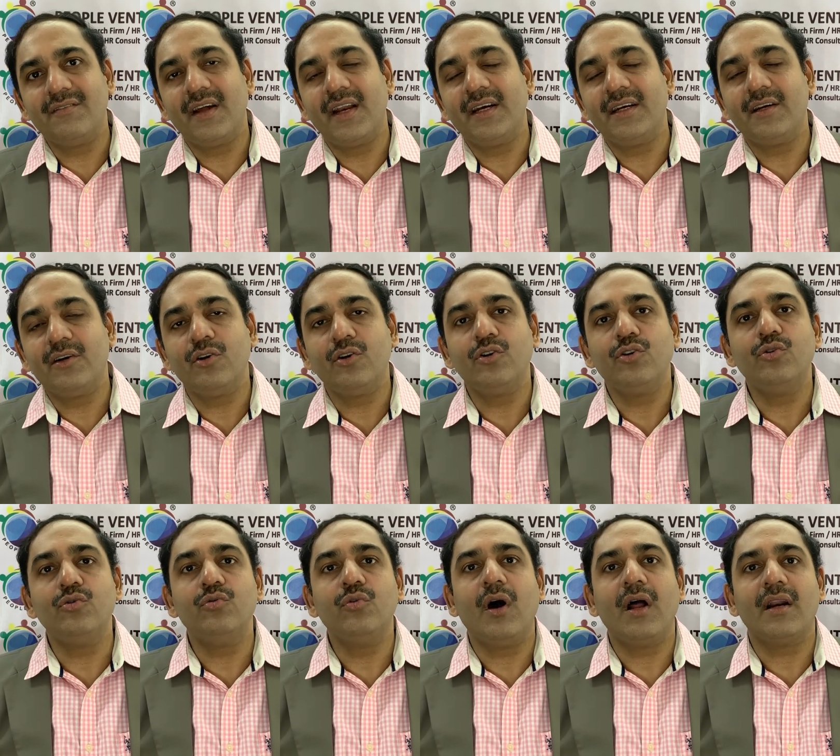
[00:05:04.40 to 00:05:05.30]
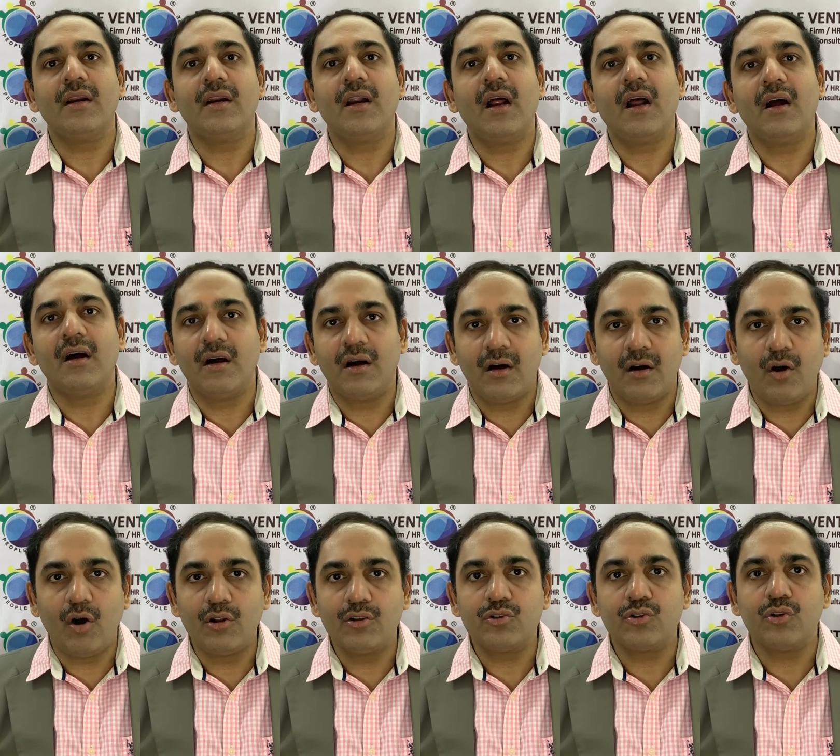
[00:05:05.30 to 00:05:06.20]
wherein, you are
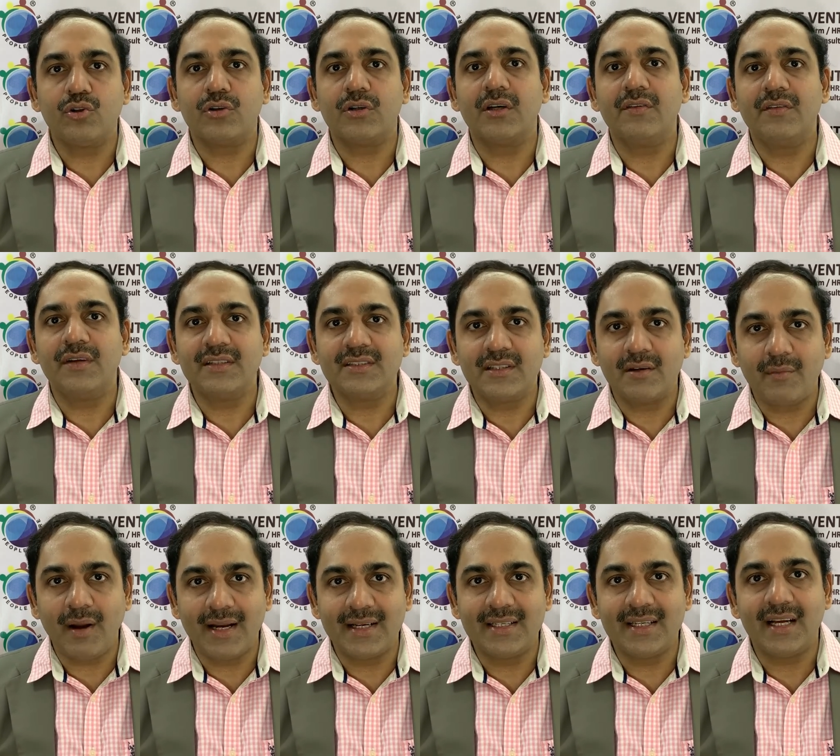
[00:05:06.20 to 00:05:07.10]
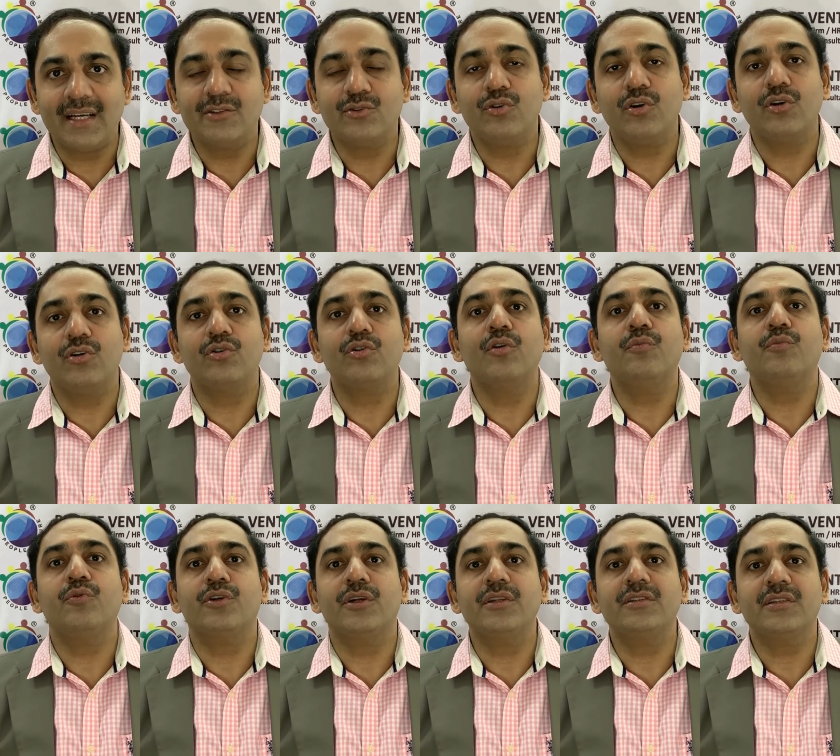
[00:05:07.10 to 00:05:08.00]
also giving some ideas. You're
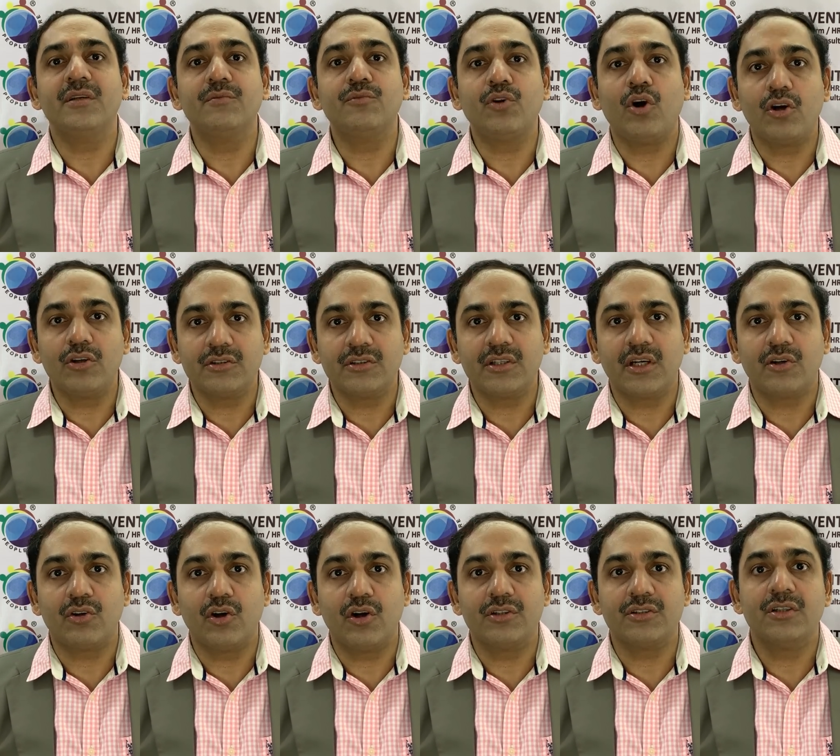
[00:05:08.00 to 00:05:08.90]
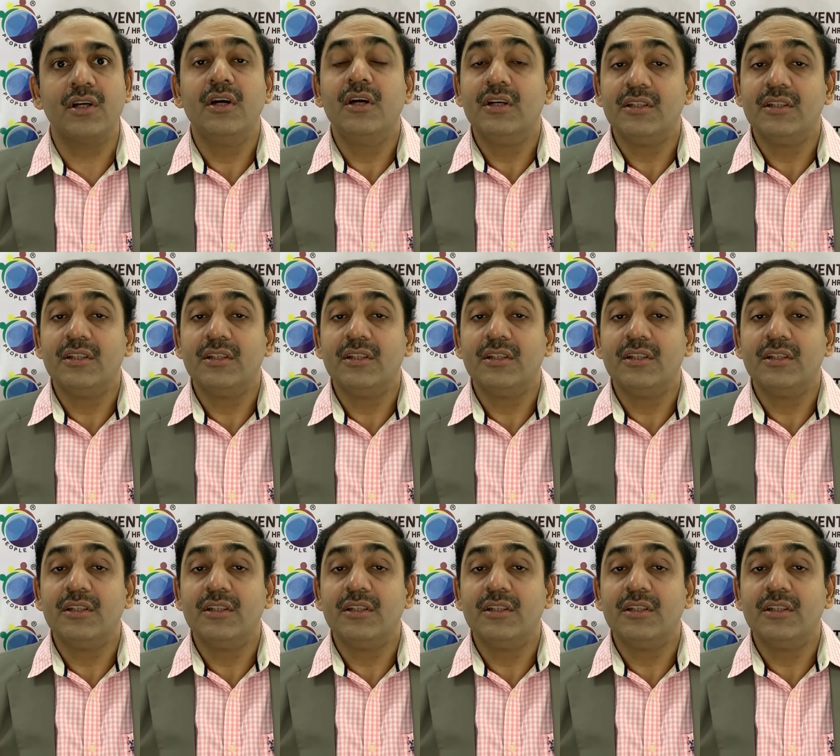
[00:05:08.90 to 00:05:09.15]
putting some thoughts across.